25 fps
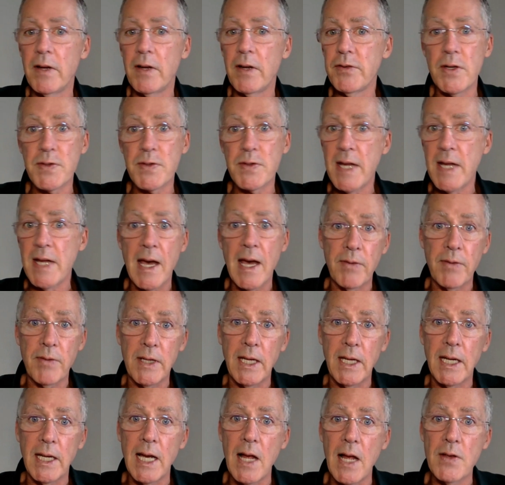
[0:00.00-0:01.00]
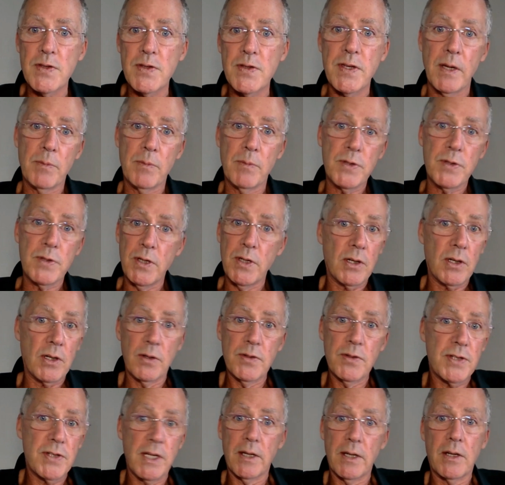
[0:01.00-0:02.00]
doesn't have any calcium. So you
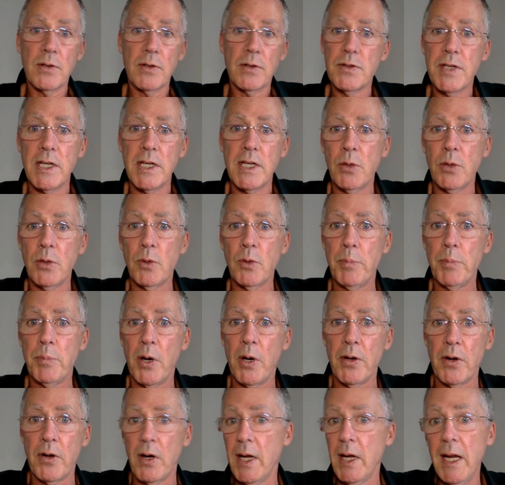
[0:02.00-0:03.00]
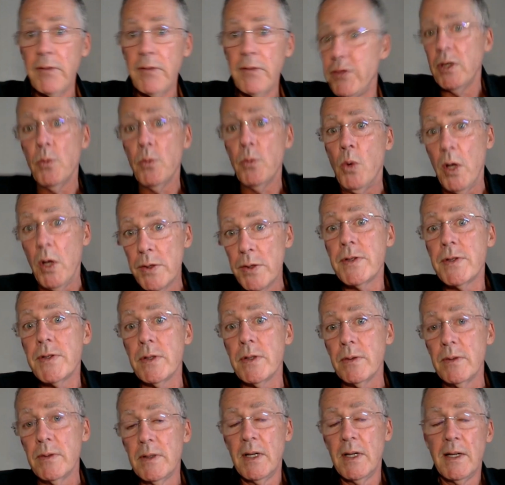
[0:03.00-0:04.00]
can continue with butter if you want to.
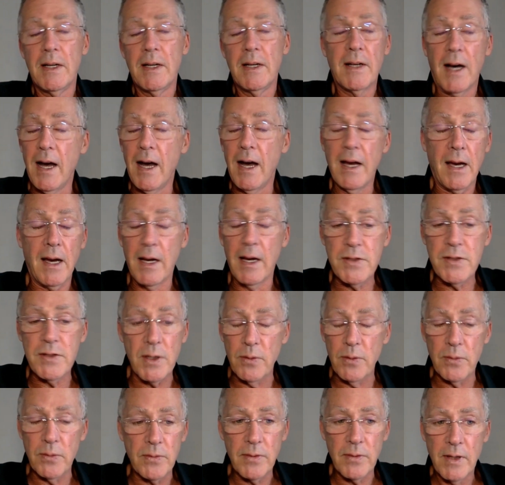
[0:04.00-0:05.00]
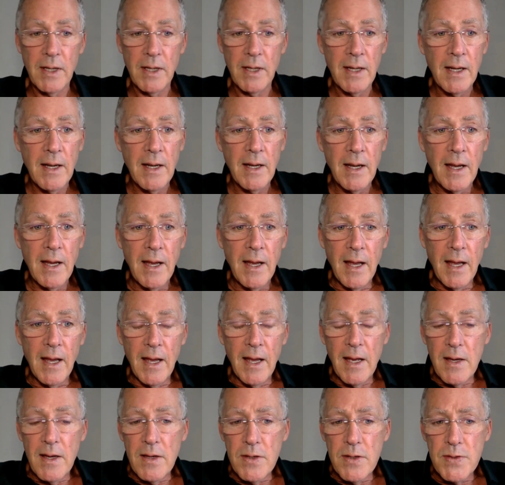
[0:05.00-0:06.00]
I don't.
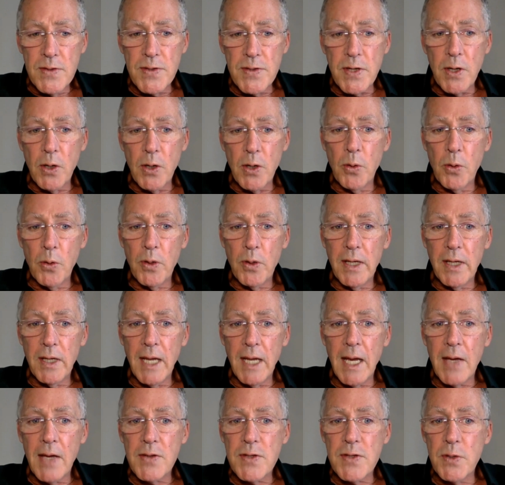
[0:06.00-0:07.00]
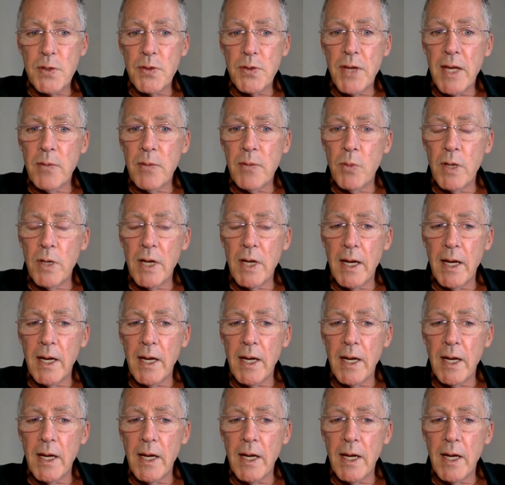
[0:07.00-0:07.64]
So, so then when